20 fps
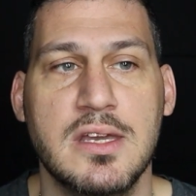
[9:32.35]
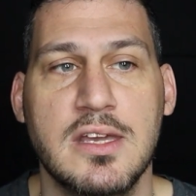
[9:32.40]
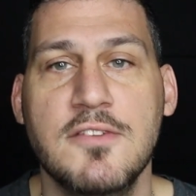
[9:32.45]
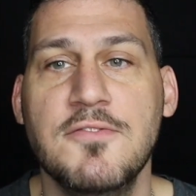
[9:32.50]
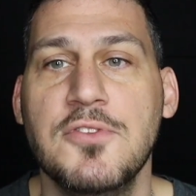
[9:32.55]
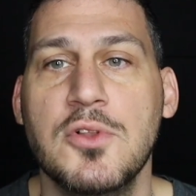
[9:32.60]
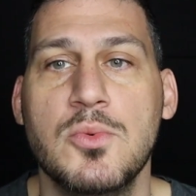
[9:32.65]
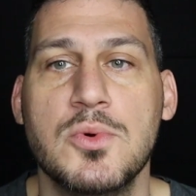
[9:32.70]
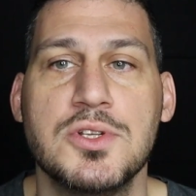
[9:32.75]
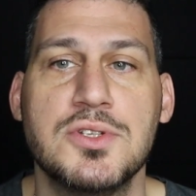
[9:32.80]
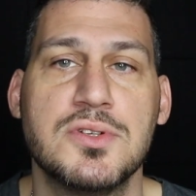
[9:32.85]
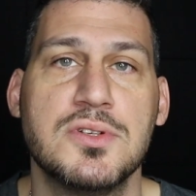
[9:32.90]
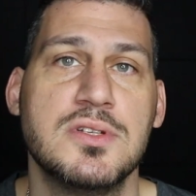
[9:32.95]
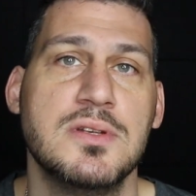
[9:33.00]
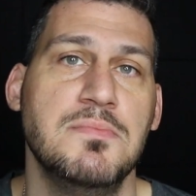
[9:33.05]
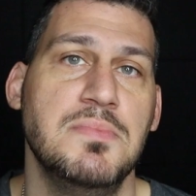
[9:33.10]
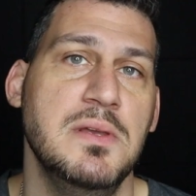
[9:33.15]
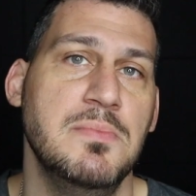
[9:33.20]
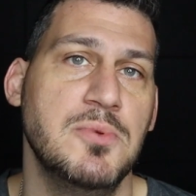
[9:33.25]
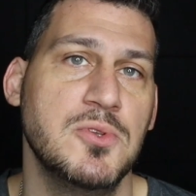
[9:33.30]
influencers
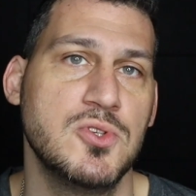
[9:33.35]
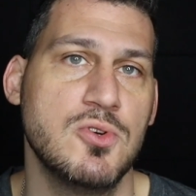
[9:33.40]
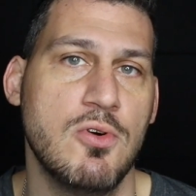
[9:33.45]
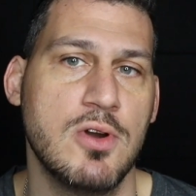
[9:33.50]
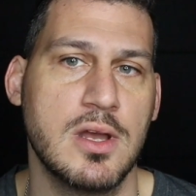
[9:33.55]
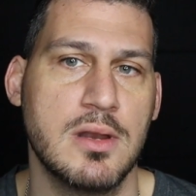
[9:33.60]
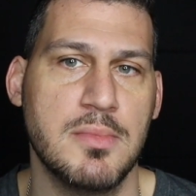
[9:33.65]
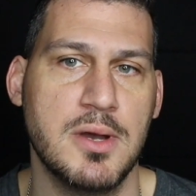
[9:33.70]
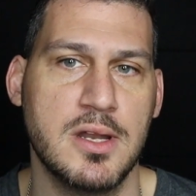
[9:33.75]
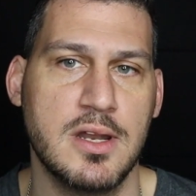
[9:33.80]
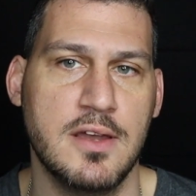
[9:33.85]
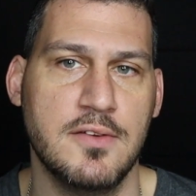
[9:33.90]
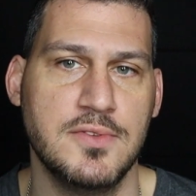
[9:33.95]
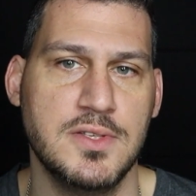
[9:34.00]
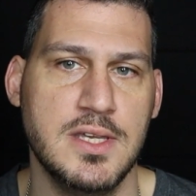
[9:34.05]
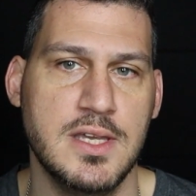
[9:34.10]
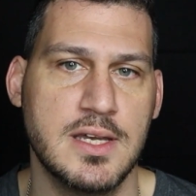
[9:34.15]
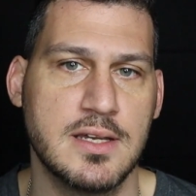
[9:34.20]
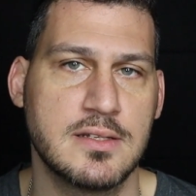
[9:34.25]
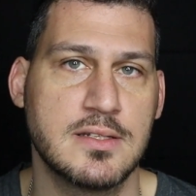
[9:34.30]
and people talking about
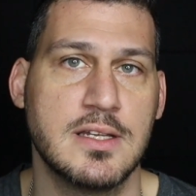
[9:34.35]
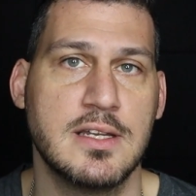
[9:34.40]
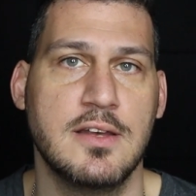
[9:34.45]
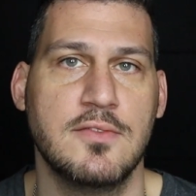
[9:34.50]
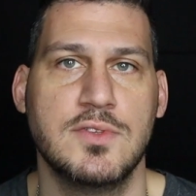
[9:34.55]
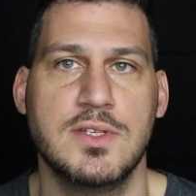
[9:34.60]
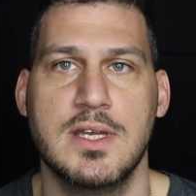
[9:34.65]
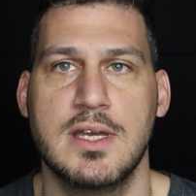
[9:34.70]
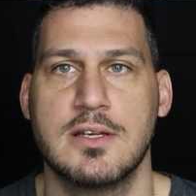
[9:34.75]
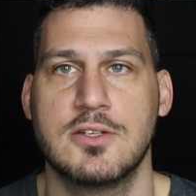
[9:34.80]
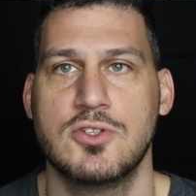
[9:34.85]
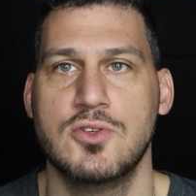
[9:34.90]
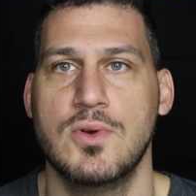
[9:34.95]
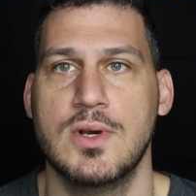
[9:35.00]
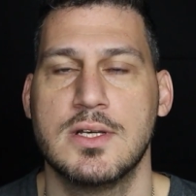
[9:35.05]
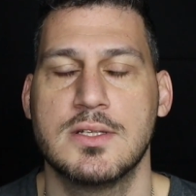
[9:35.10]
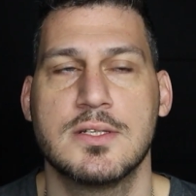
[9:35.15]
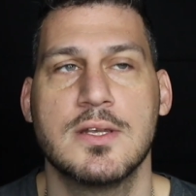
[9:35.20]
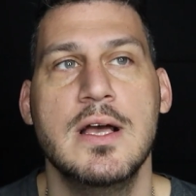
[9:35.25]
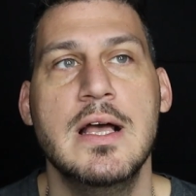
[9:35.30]
FTX and FTX
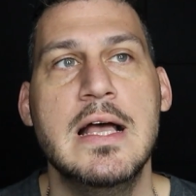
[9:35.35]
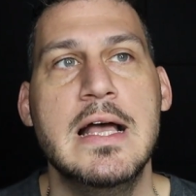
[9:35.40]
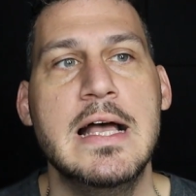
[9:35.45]
US.